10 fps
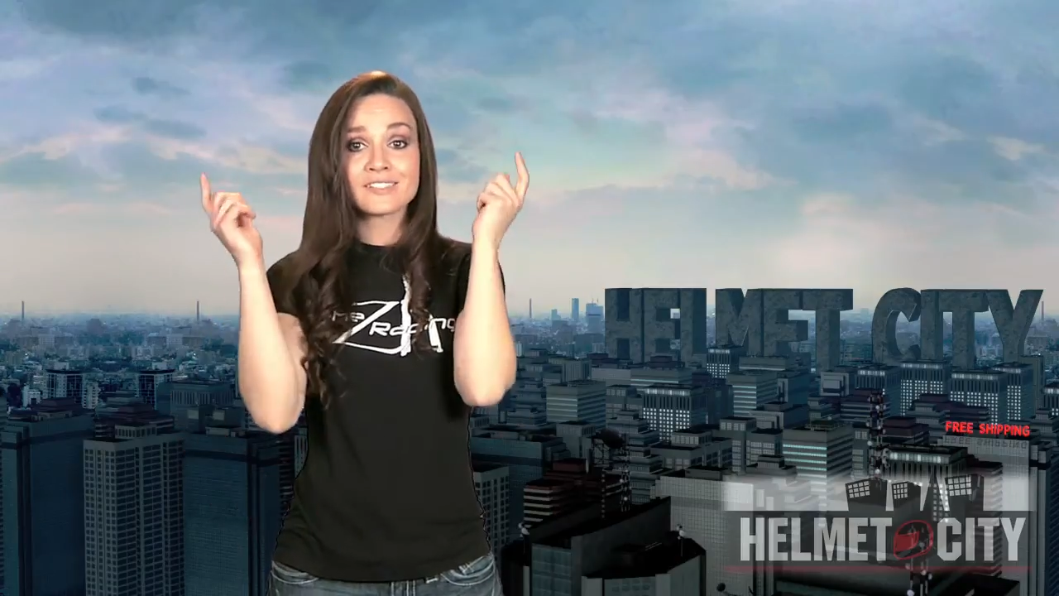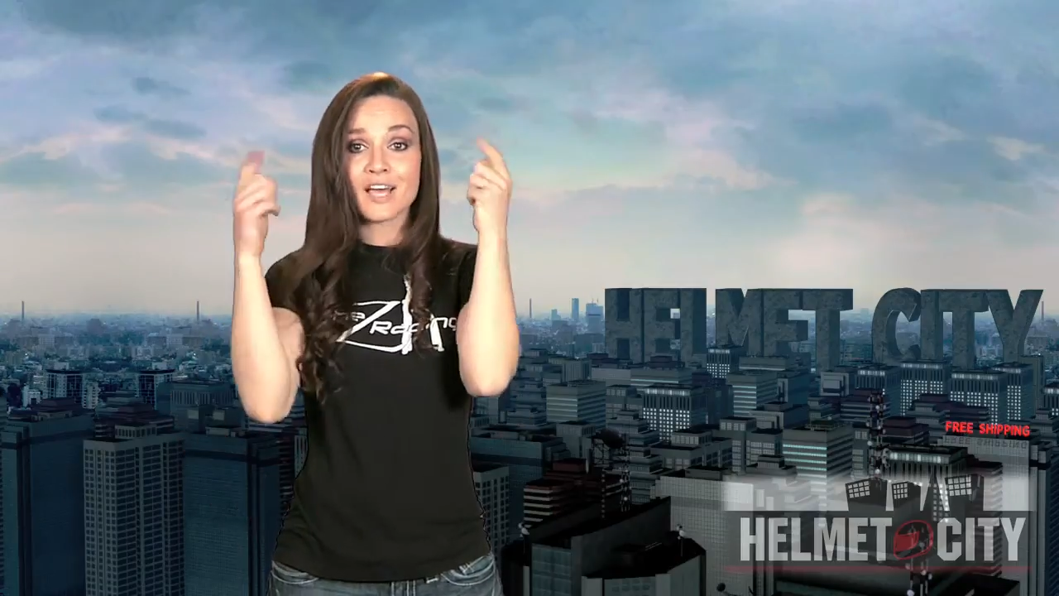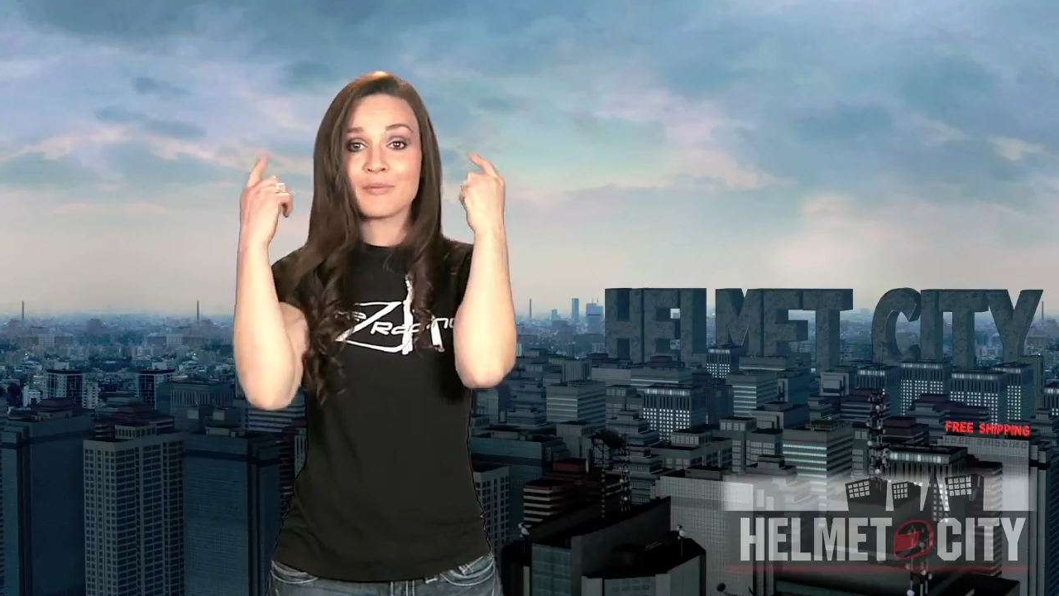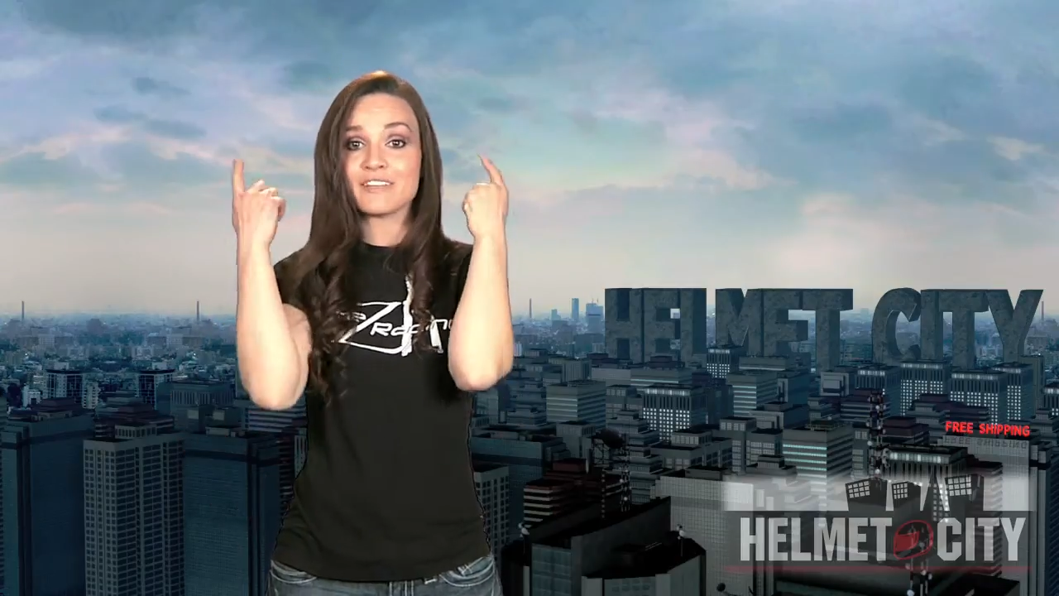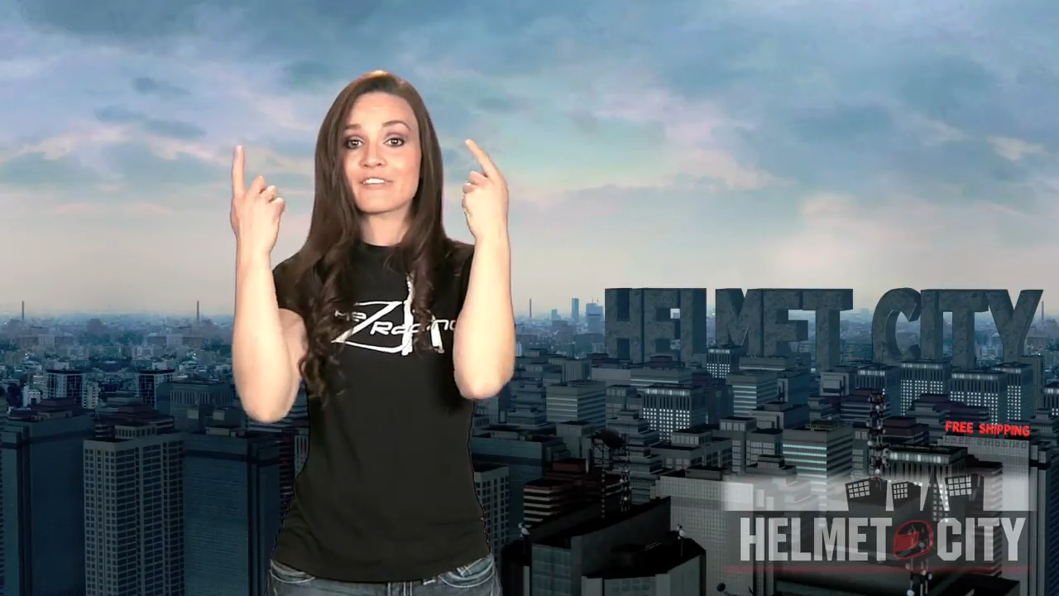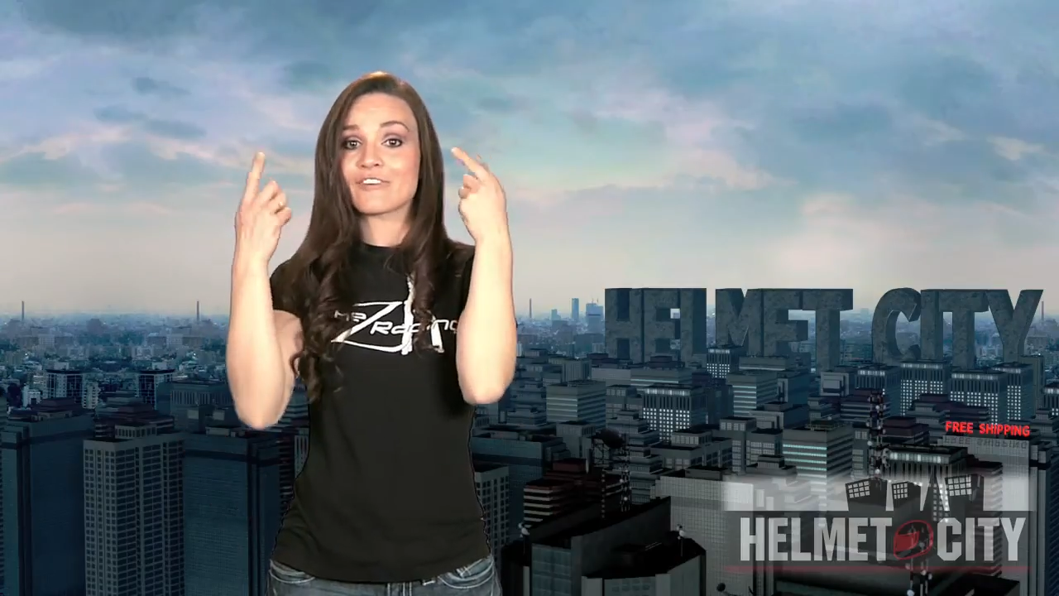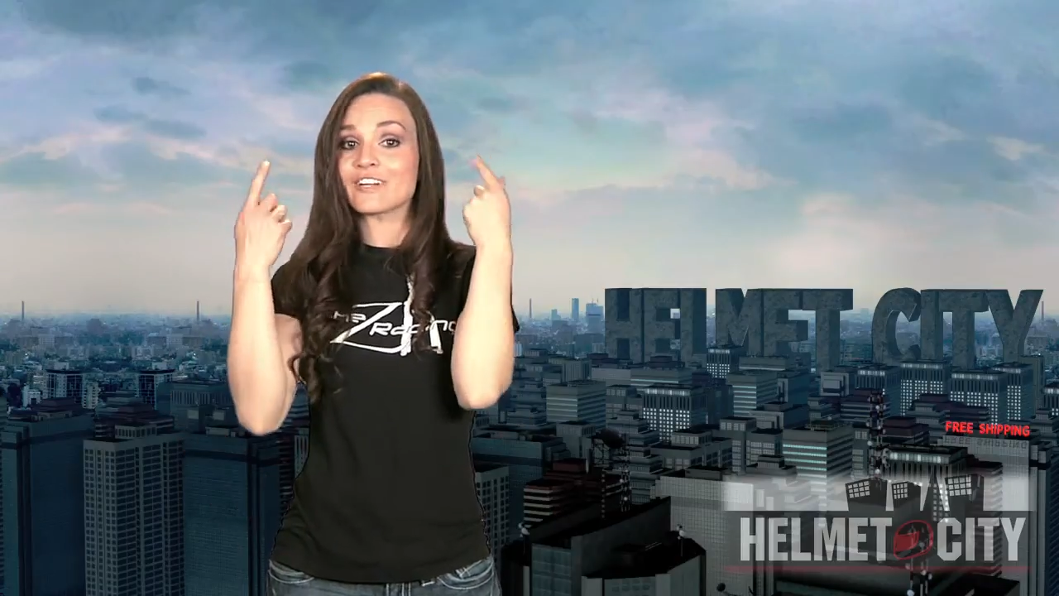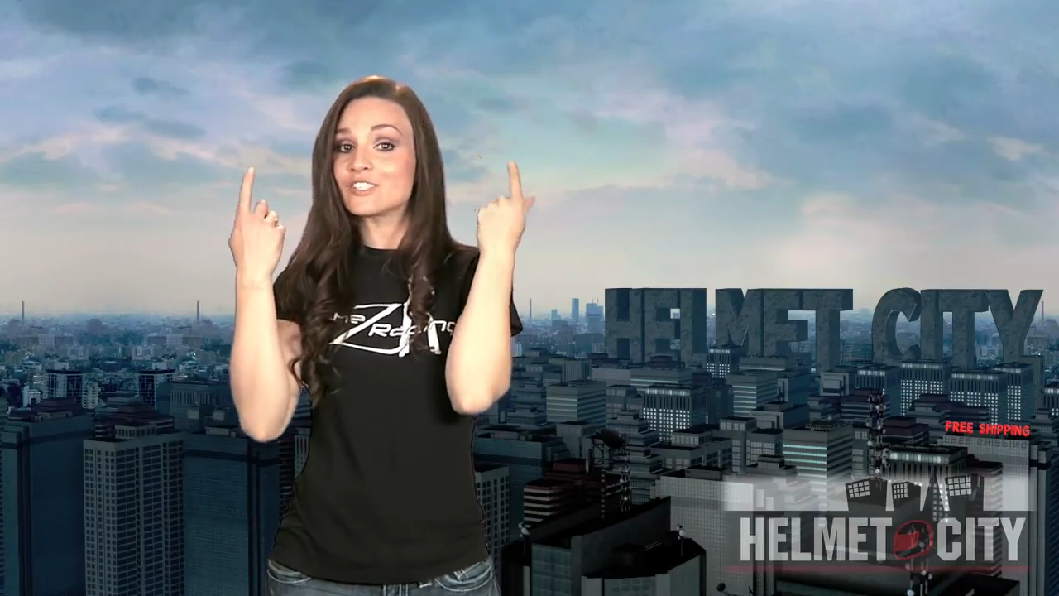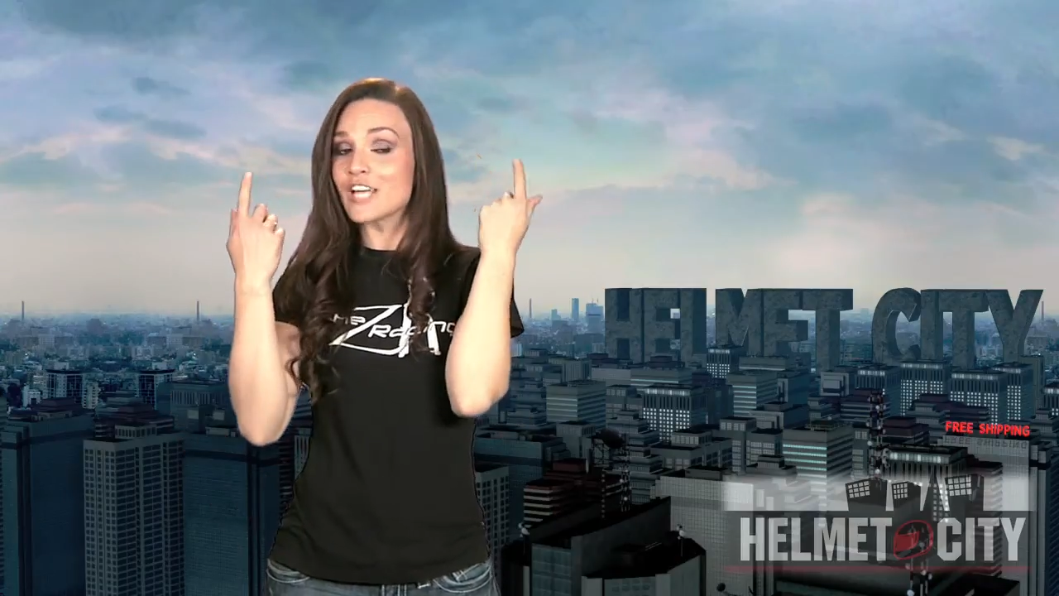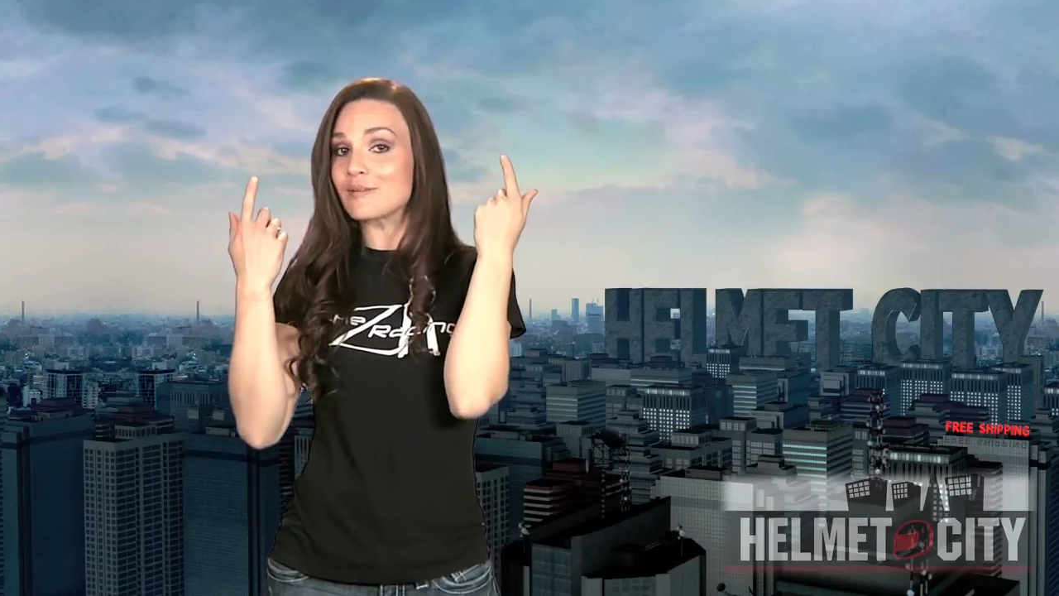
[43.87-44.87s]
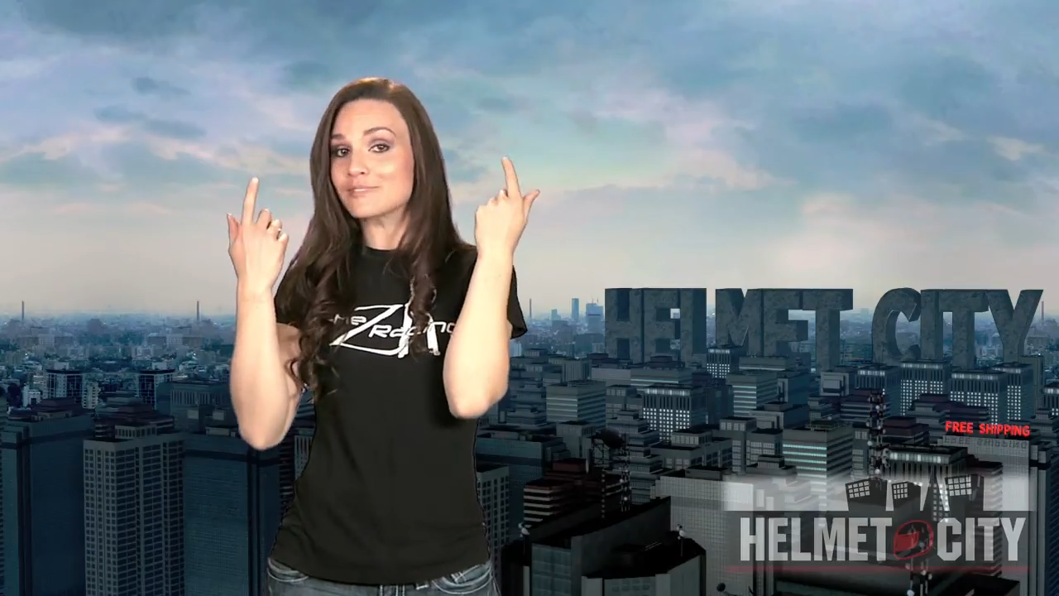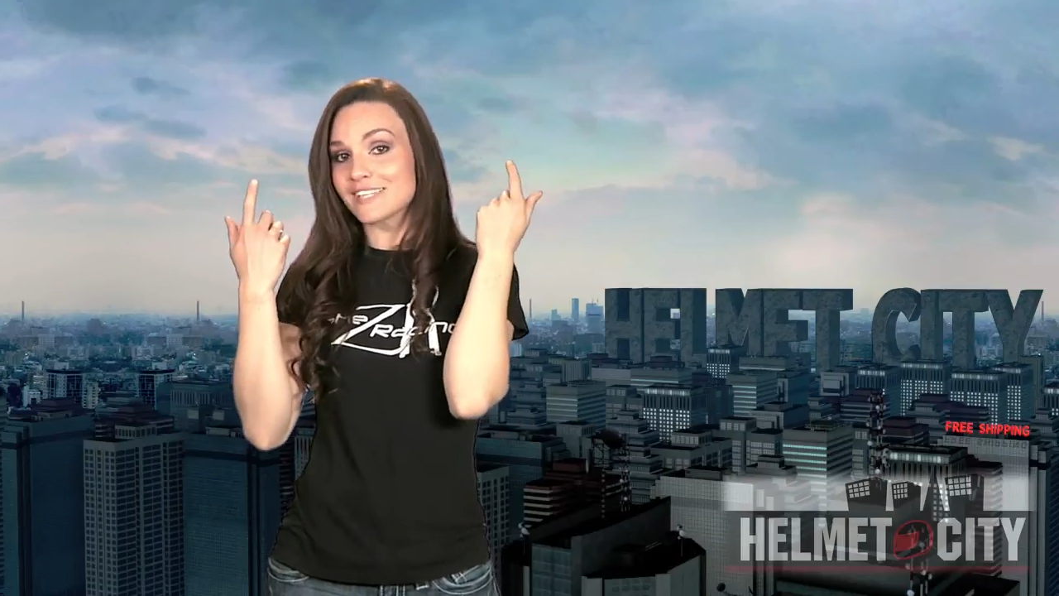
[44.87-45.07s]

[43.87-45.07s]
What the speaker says: come in different shapes